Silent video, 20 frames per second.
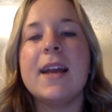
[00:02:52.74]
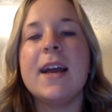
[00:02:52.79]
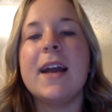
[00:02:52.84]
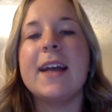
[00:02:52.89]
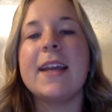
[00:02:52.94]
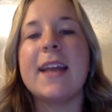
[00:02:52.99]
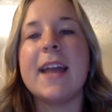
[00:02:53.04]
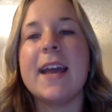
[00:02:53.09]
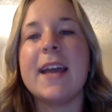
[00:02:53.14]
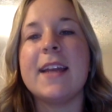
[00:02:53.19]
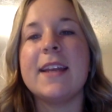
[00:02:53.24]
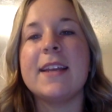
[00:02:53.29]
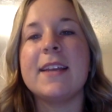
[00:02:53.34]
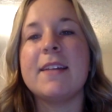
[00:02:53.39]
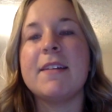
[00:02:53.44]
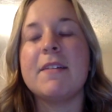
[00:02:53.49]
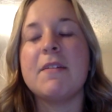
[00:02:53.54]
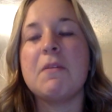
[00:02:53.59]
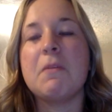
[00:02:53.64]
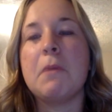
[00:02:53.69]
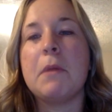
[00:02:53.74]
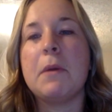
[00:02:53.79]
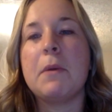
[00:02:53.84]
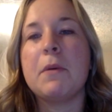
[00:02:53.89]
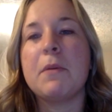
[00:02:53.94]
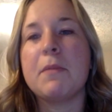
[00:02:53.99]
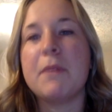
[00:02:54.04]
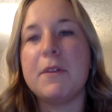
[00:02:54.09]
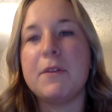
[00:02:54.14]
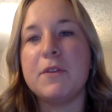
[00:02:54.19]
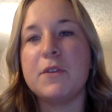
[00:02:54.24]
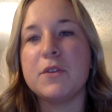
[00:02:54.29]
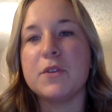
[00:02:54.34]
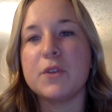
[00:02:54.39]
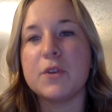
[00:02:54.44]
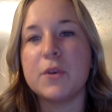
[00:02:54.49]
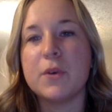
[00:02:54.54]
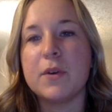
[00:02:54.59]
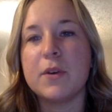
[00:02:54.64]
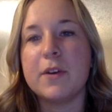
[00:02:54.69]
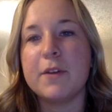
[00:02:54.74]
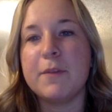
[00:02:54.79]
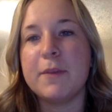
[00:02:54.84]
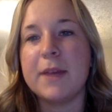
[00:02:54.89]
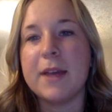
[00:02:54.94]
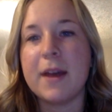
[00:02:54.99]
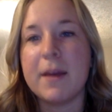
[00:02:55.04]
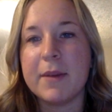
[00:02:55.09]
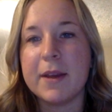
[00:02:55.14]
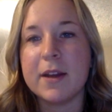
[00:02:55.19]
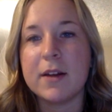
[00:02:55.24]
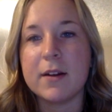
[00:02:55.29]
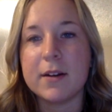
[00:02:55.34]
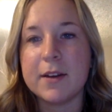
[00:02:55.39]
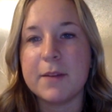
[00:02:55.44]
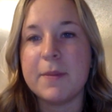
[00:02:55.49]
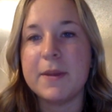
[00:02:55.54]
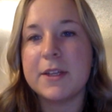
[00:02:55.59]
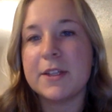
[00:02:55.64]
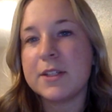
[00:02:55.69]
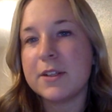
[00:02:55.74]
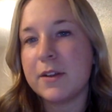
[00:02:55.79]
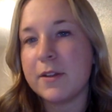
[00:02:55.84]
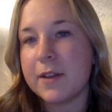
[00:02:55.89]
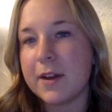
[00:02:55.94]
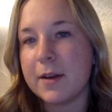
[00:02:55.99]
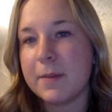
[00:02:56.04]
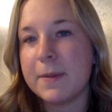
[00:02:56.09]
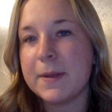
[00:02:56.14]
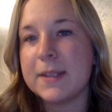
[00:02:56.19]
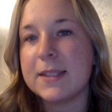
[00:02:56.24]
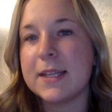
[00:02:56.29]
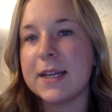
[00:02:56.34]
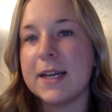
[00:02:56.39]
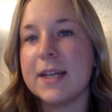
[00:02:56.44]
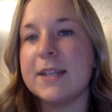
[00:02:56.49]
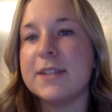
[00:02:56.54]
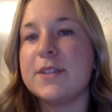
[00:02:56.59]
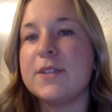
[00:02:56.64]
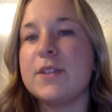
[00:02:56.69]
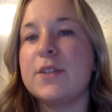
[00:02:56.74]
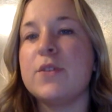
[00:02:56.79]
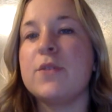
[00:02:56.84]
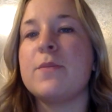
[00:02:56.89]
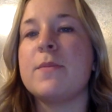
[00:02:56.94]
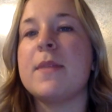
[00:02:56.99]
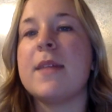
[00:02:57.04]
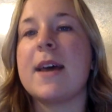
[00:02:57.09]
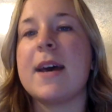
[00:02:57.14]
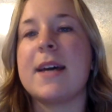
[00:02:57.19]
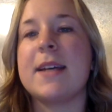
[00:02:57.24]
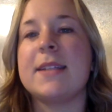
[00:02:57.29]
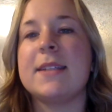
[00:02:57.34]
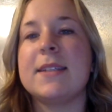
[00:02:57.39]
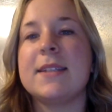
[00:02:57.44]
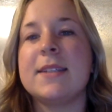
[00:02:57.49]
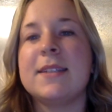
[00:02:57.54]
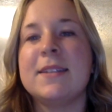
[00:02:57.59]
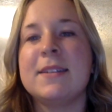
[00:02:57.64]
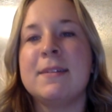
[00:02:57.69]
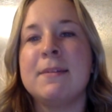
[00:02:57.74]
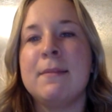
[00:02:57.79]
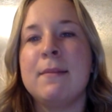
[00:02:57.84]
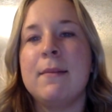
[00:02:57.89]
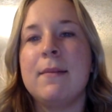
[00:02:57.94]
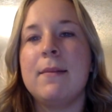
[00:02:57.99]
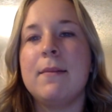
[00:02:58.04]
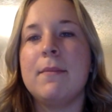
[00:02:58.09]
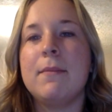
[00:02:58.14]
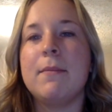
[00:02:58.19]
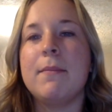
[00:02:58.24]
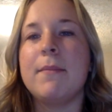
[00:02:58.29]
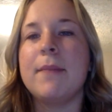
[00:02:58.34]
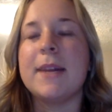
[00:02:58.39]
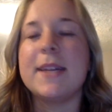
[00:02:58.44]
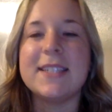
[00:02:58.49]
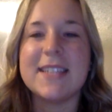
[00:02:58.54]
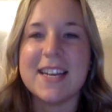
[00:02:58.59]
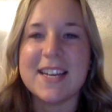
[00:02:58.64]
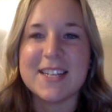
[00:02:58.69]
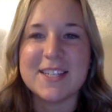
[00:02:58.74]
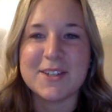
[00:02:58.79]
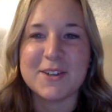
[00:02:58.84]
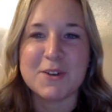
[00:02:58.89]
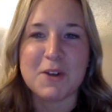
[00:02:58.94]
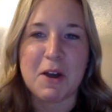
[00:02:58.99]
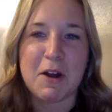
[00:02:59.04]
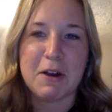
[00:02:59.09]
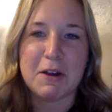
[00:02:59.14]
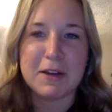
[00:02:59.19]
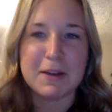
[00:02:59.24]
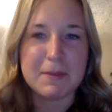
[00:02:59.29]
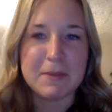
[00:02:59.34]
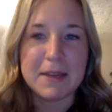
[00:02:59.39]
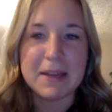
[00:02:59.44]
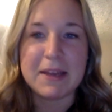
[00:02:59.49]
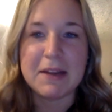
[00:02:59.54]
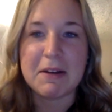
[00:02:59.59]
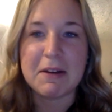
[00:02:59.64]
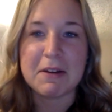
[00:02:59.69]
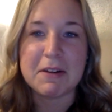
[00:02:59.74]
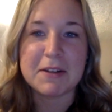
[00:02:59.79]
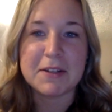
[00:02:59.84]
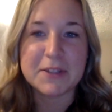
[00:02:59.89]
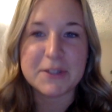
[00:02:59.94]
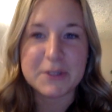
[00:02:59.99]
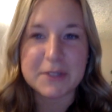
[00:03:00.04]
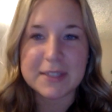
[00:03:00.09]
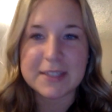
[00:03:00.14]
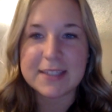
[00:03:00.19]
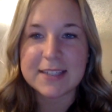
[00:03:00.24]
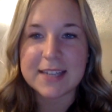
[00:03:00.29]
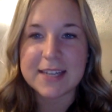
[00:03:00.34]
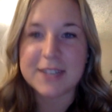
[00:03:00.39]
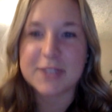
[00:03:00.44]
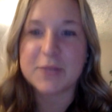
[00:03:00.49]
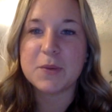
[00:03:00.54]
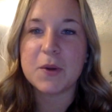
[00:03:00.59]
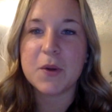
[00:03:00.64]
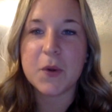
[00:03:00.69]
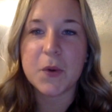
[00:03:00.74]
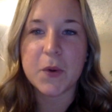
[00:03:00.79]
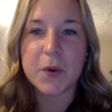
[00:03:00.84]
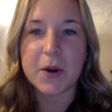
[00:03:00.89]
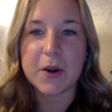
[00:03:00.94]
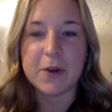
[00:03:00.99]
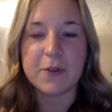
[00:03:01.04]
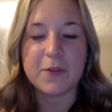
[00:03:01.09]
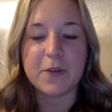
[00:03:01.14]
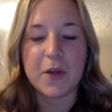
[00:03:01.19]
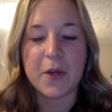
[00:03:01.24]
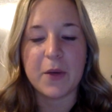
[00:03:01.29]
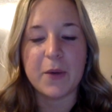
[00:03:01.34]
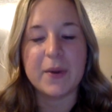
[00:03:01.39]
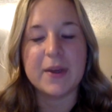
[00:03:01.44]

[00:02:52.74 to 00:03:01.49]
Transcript: Again, with my future goal of becoming an occupational therapist, I assume that my days are not going to be on a strict schedule or follow